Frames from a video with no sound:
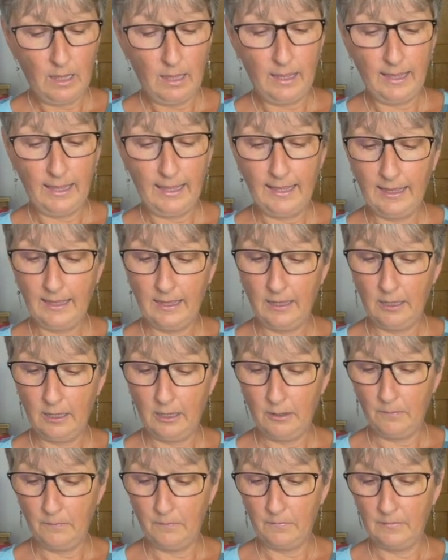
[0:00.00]

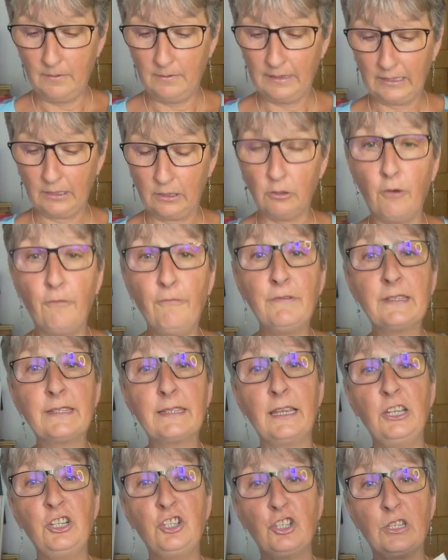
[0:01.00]
Then
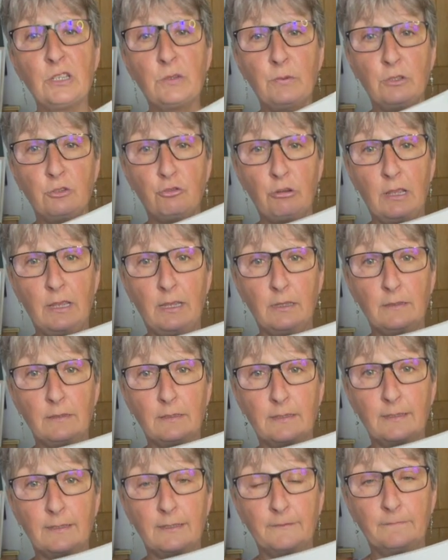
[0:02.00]
conversations with
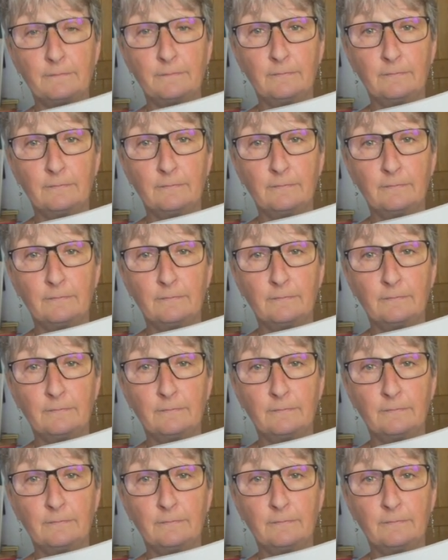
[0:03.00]
dragons.